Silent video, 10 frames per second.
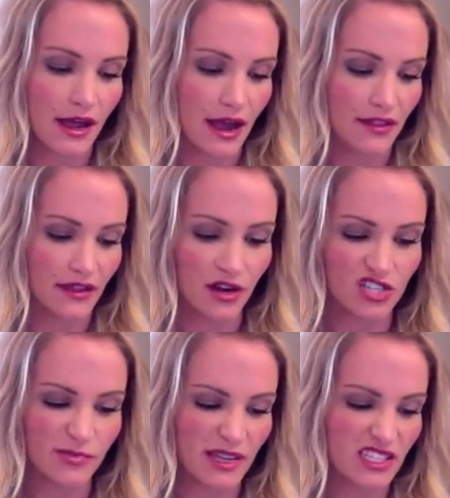And they're
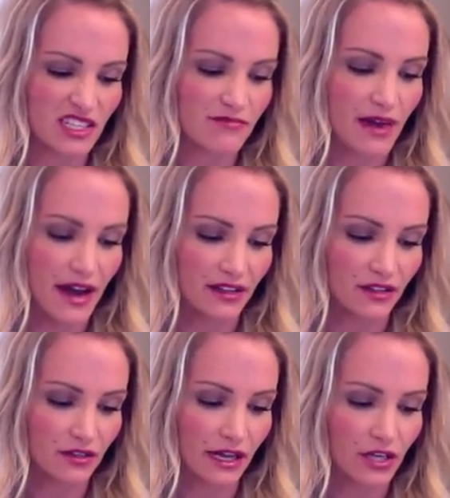just by Steve Madden.
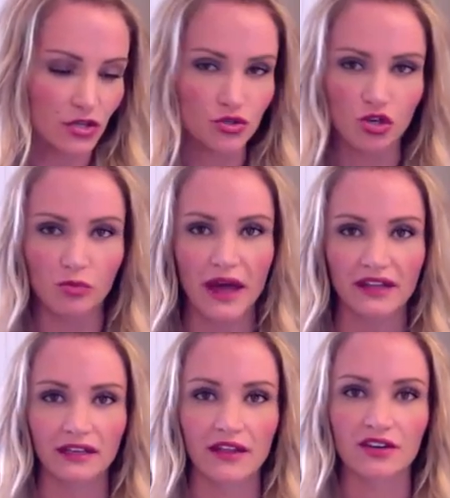They're like a neutral
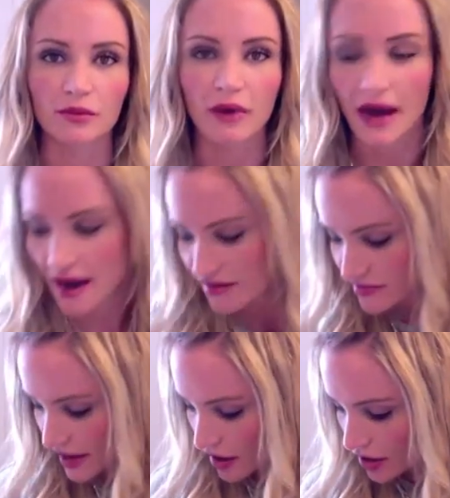patent leather, but I have
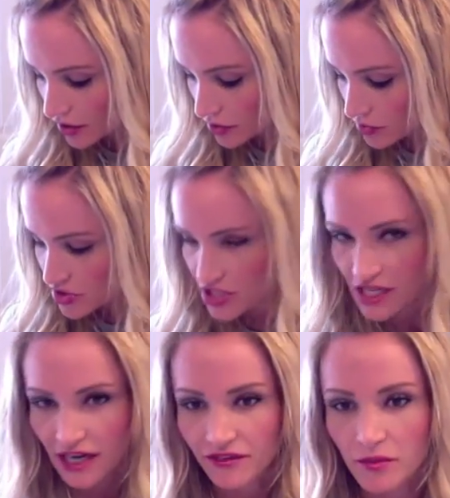that on with just
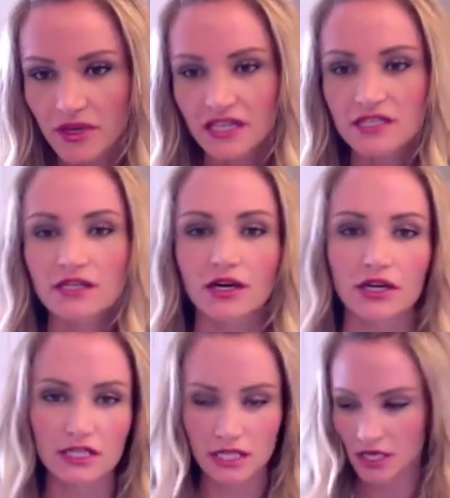kind of a mini
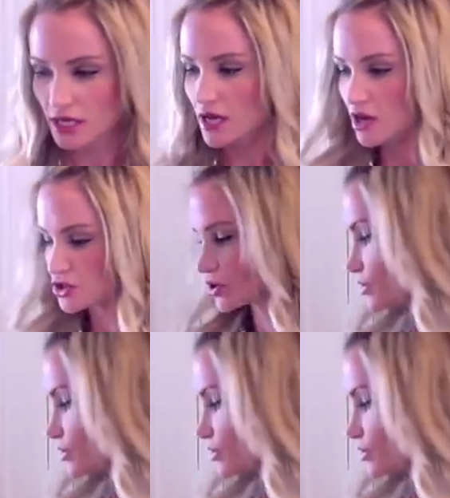skirt. I'll show